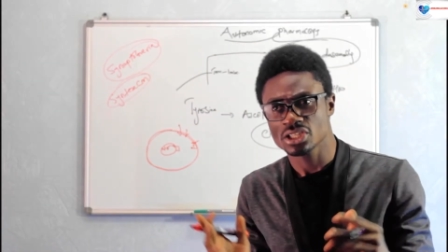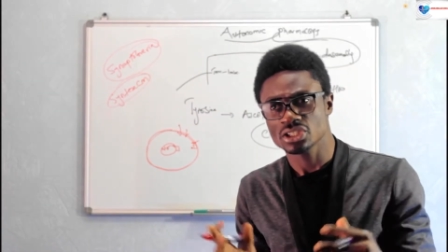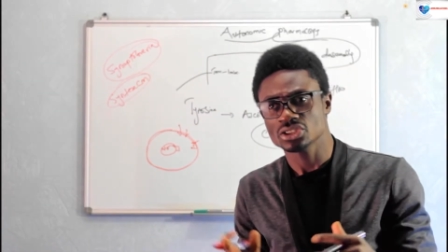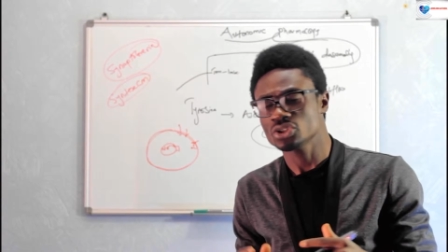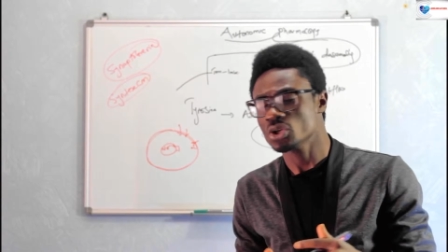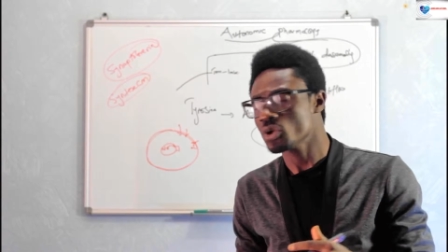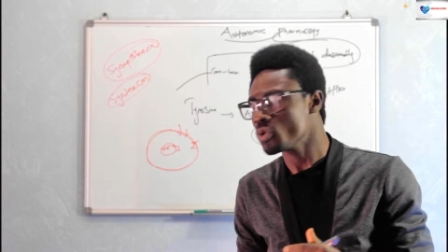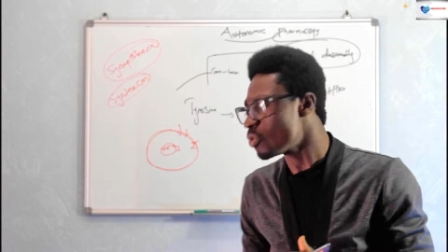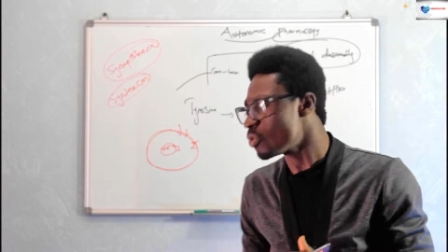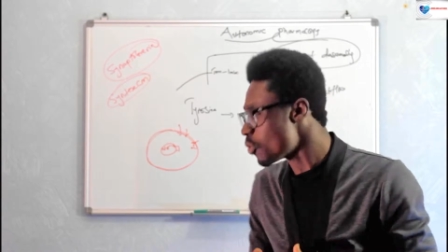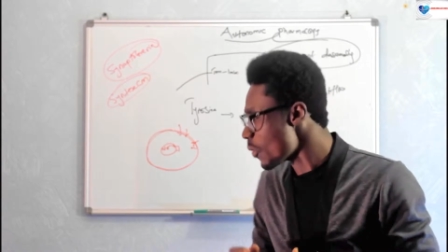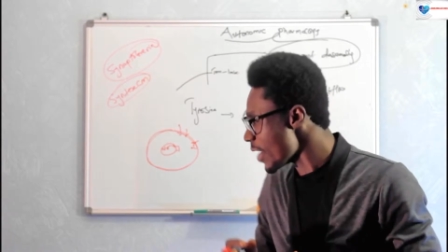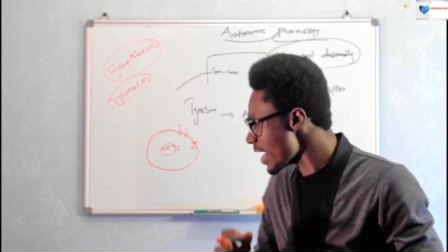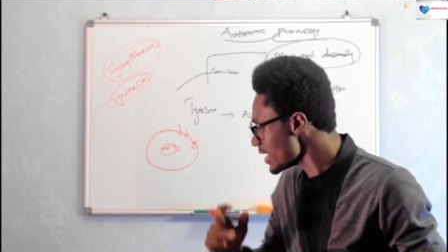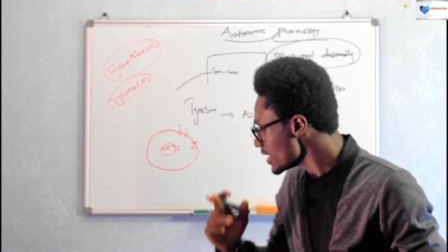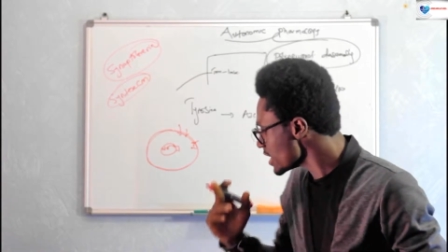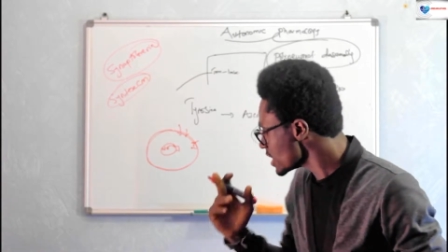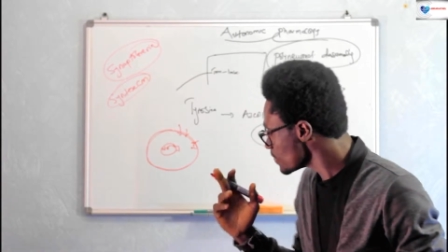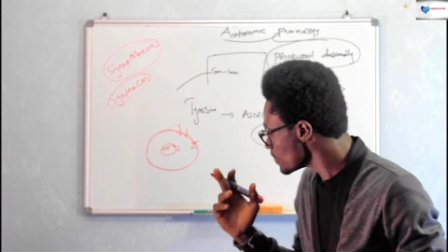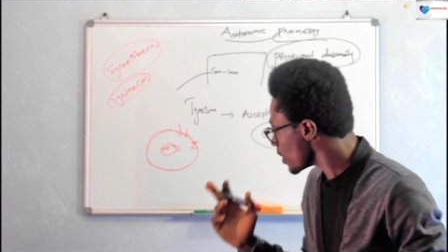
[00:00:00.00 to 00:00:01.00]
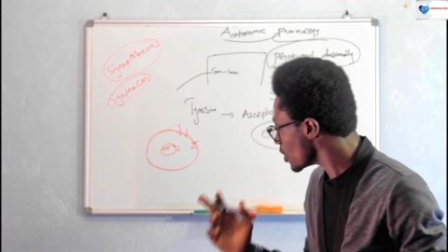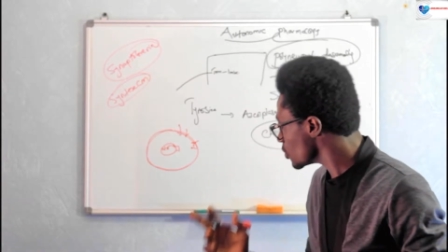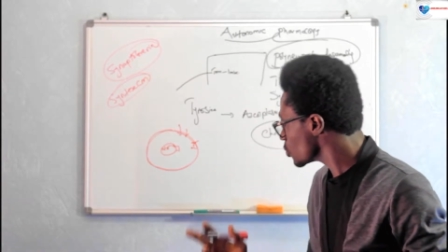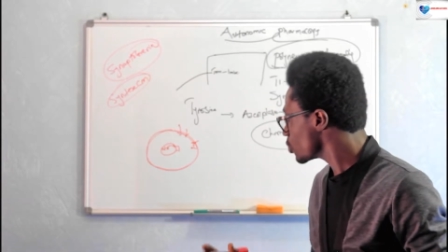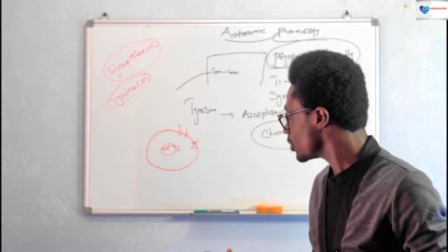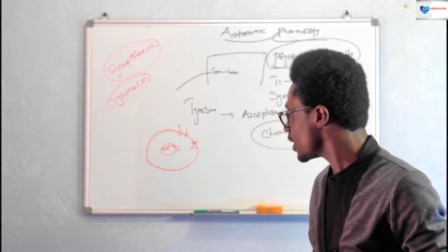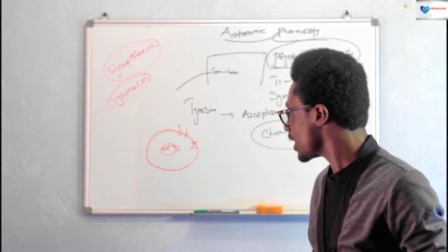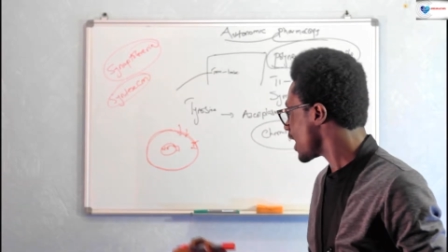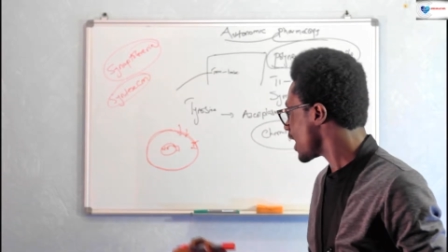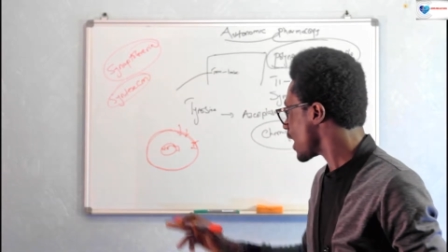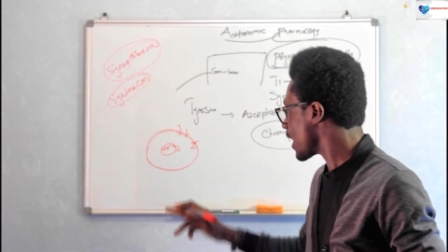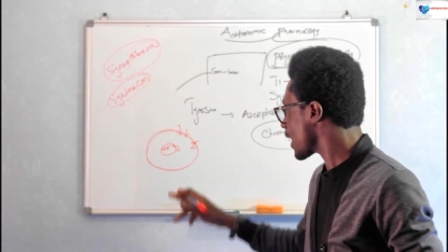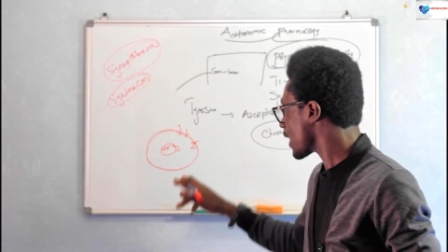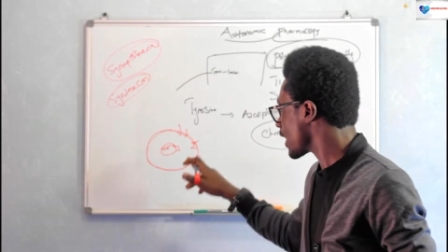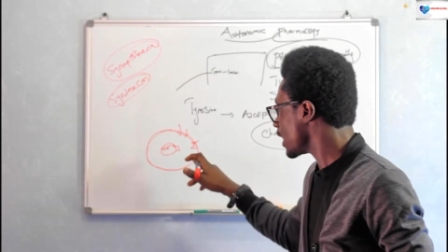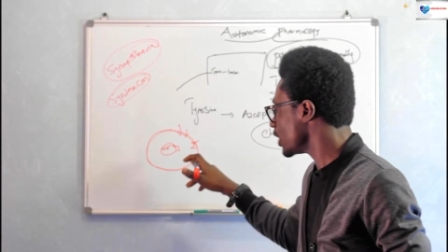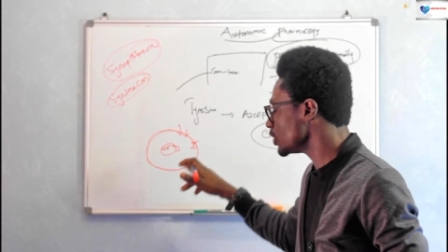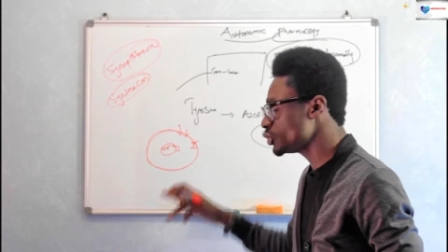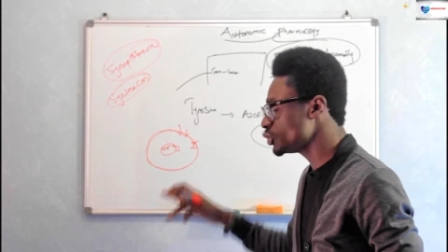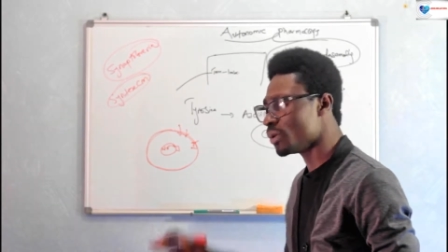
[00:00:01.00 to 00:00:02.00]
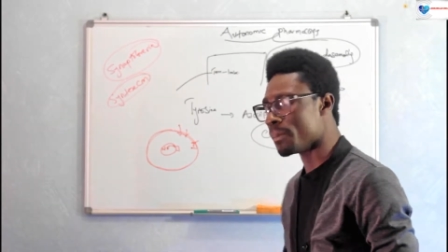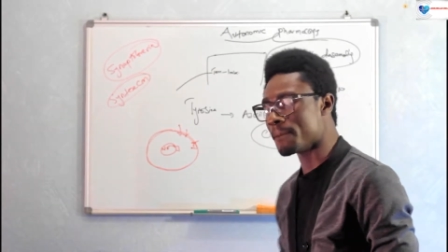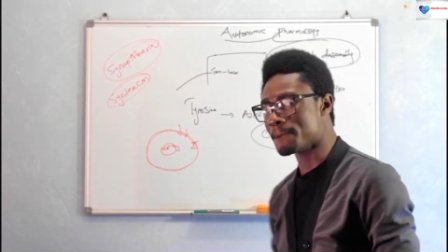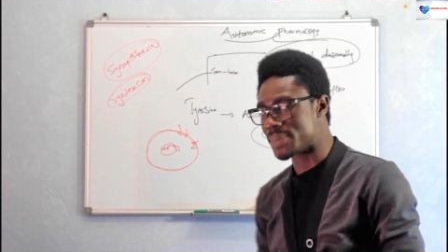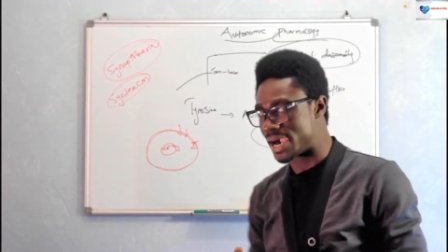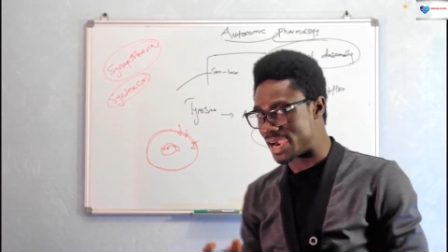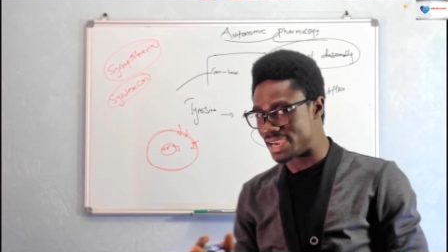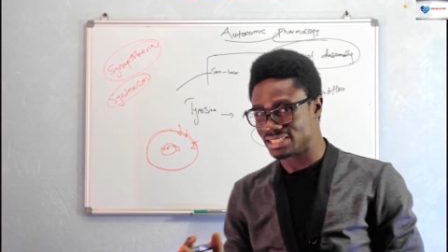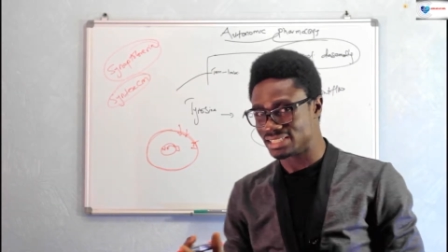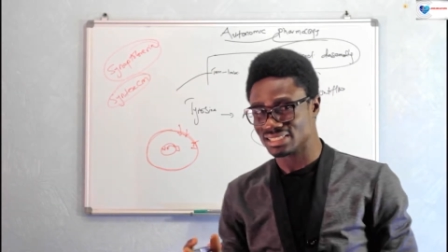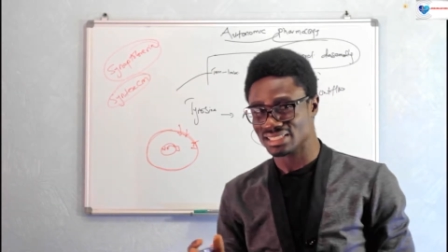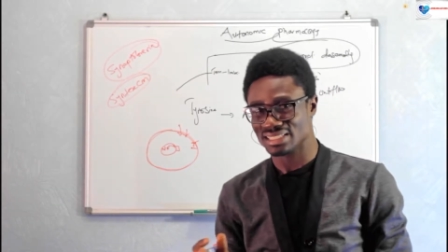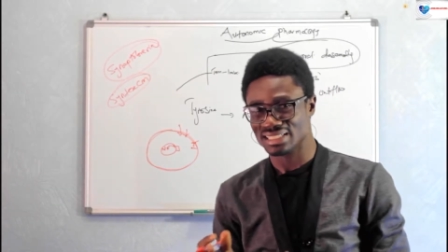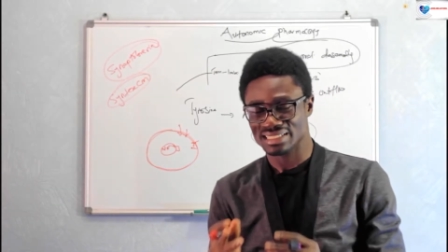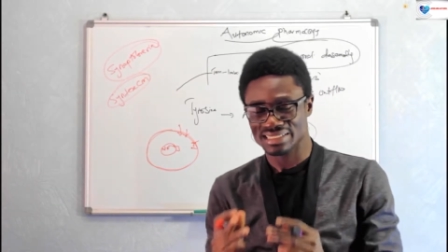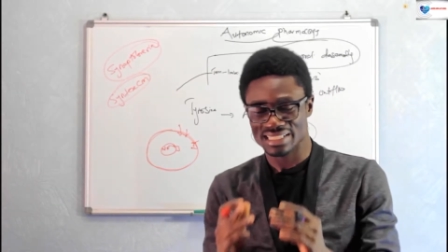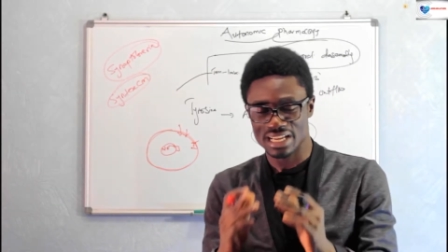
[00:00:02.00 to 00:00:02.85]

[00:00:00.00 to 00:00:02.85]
So when this particular uh, calcium binds,